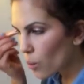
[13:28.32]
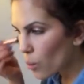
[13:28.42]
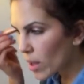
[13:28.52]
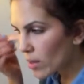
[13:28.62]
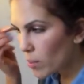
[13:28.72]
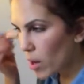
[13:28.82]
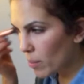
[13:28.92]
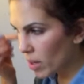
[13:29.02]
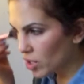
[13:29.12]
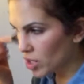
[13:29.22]
With my
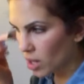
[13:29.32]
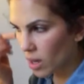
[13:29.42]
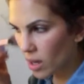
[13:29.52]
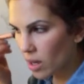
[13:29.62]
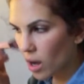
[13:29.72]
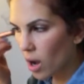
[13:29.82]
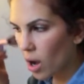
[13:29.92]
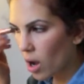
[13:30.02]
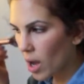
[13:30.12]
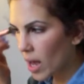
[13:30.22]
blusher,
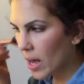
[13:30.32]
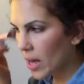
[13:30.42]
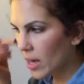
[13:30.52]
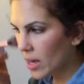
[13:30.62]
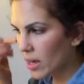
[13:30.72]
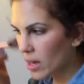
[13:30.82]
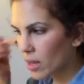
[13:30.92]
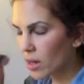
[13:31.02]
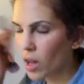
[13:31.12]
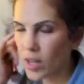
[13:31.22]
I
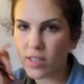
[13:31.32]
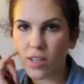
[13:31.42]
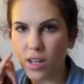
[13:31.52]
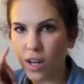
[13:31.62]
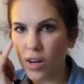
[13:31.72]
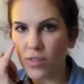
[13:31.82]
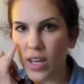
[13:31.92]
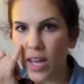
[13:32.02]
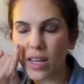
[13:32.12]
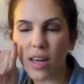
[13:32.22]
like to kind of
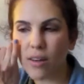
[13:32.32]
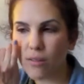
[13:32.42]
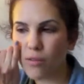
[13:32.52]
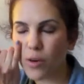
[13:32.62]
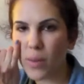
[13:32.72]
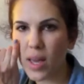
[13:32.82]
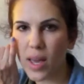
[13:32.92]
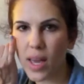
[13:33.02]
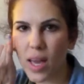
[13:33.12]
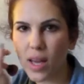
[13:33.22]
take it from
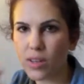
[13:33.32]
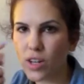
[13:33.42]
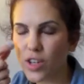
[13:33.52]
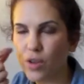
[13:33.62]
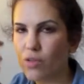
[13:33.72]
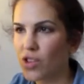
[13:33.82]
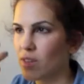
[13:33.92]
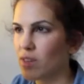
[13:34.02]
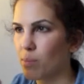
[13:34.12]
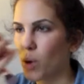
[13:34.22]
here. I don't
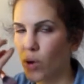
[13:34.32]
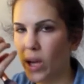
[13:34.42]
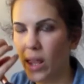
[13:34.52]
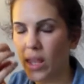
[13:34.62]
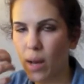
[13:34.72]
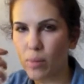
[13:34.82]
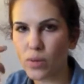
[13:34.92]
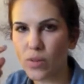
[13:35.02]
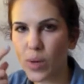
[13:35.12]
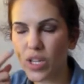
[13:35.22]
just plonk it in the
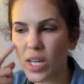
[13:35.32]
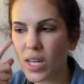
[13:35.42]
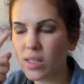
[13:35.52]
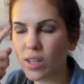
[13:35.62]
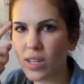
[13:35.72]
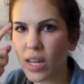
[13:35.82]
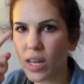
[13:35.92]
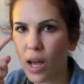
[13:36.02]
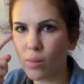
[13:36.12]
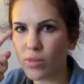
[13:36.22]
apples of my cheeks, I take
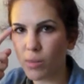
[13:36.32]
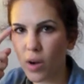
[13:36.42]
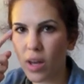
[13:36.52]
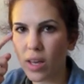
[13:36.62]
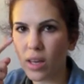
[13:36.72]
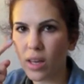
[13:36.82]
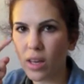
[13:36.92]
it up to